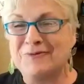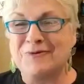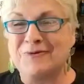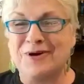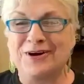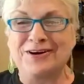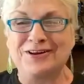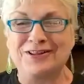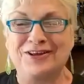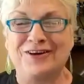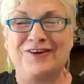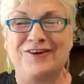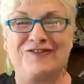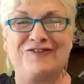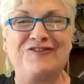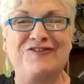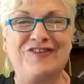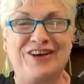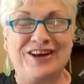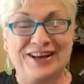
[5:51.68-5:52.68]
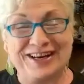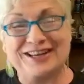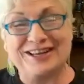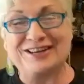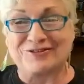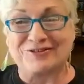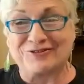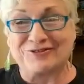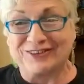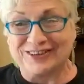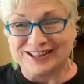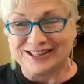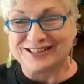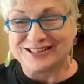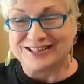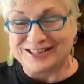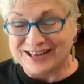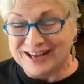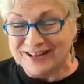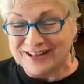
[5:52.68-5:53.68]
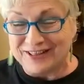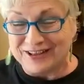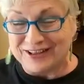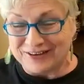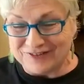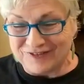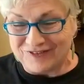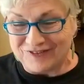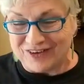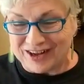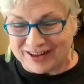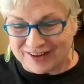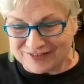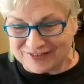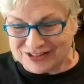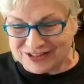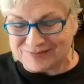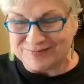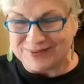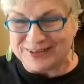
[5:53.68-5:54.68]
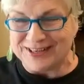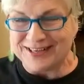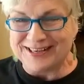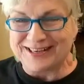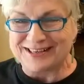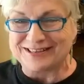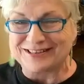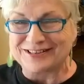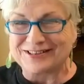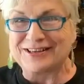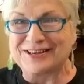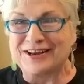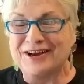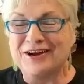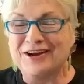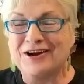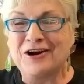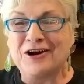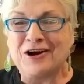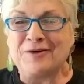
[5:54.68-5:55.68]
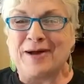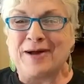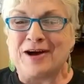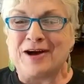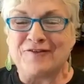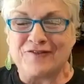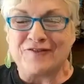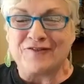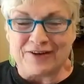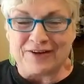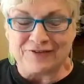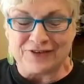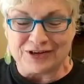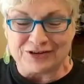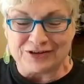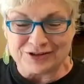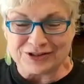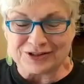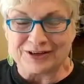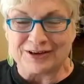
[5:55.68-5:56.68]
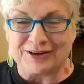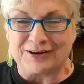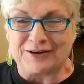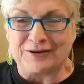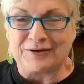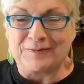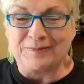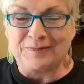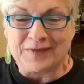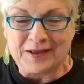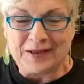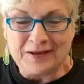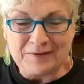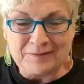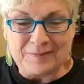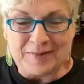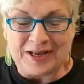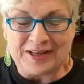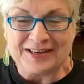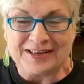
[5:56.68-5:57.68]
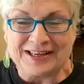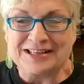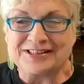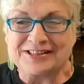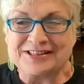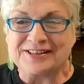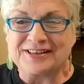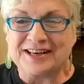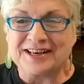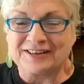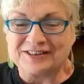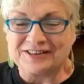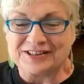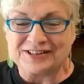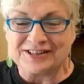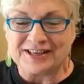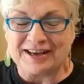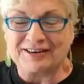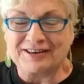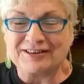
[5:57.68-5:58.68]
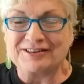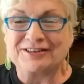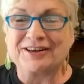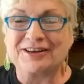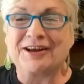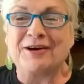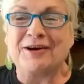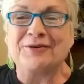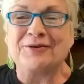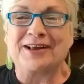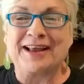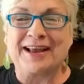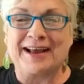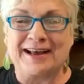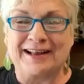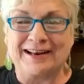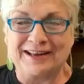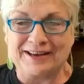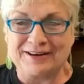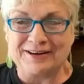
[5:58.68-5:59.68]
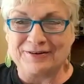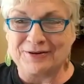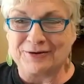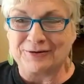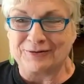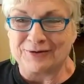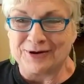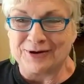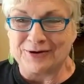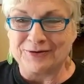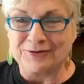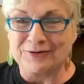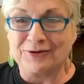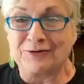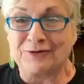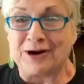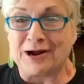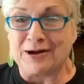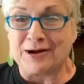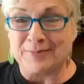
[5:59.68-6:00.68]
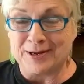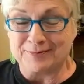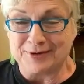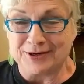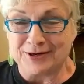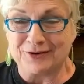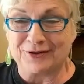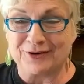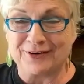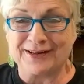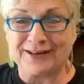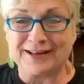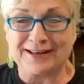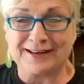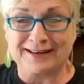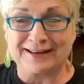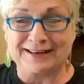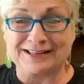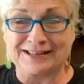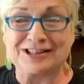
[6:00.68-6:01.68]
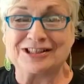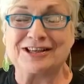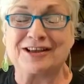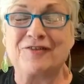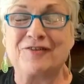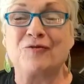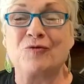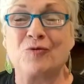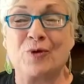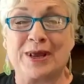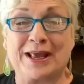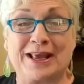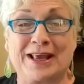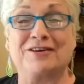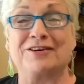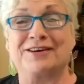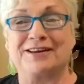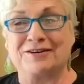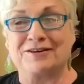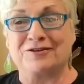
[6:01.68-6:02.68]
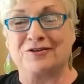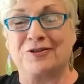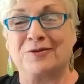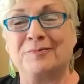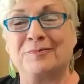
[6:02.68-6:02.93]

one of the funnier ones that involves me is about five years ago, my niece and I decided to go to Kali Oka Road, Crybaby Creek, and see if we could hear